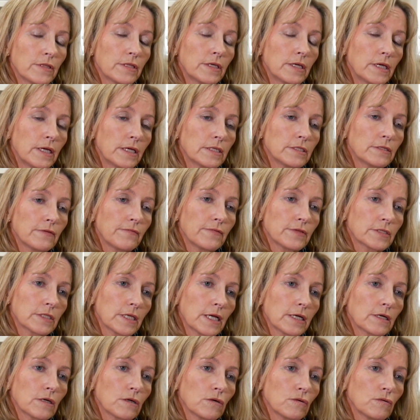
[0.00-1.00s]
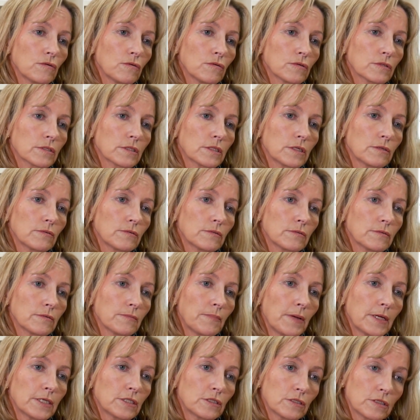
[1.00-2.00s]
at the end of the second course the
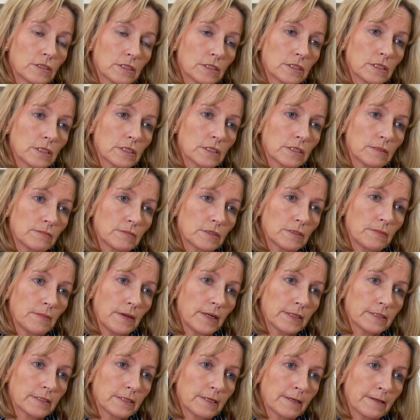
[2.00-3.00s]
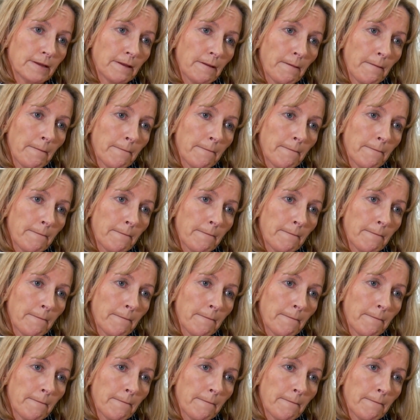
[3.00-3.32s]
patient is still symptomatic,